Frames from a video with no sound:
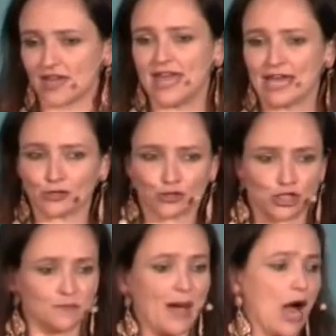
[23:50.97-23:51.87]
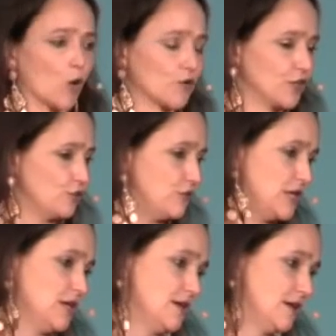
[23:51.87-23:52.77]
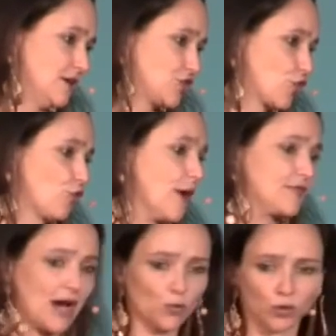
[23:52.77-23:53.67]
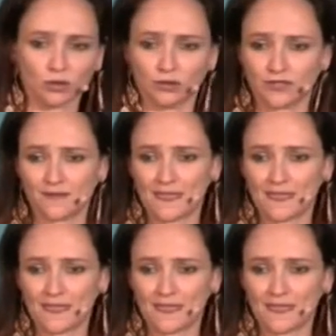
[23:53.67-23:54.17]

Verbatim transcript: and energy and power that you need to create that world.